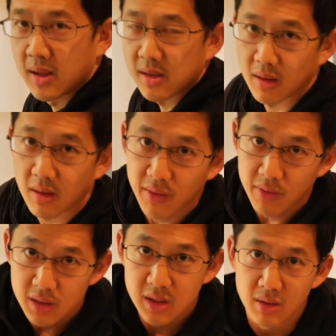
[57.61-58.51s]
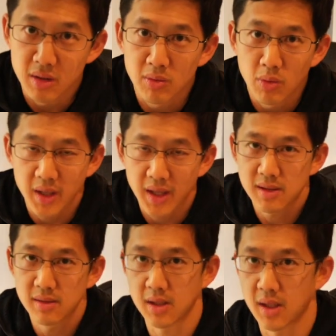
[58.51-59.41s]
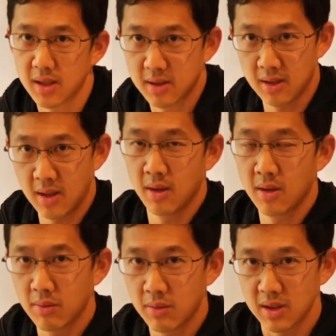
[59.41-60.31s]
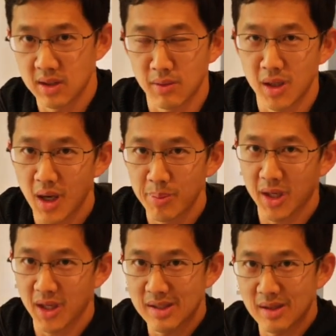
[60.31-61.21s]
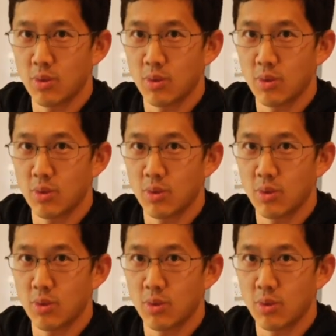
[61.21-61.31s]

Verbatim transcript: So I've already shown you one exercise, which is the one up against the